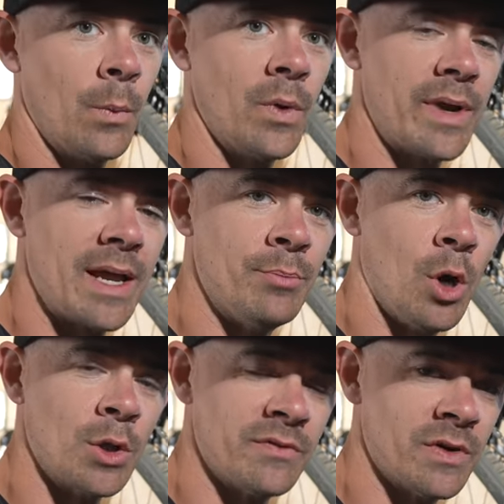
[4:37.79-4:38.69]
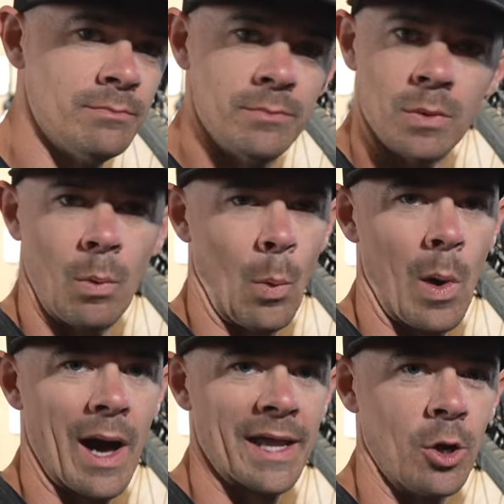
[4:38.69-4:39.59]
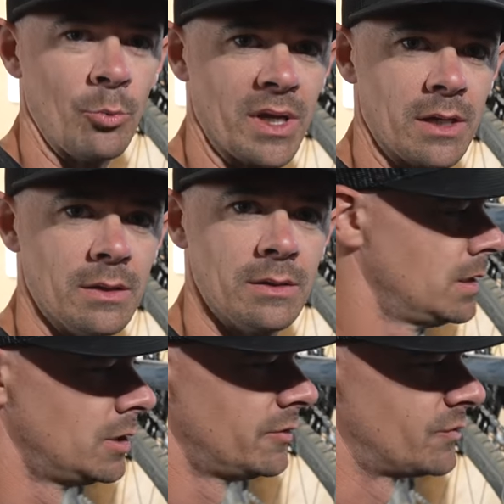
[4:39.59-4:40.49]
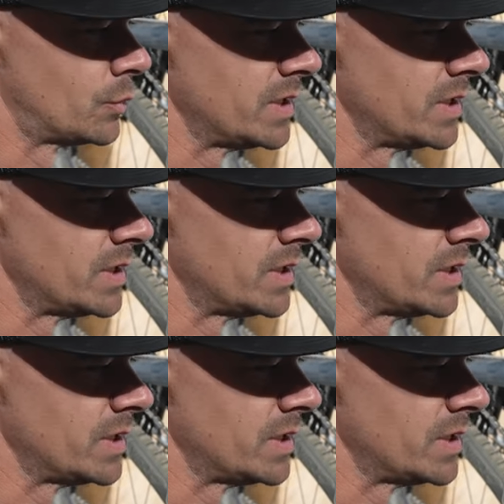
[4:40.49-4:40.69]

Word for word: we ran both of them wide open. For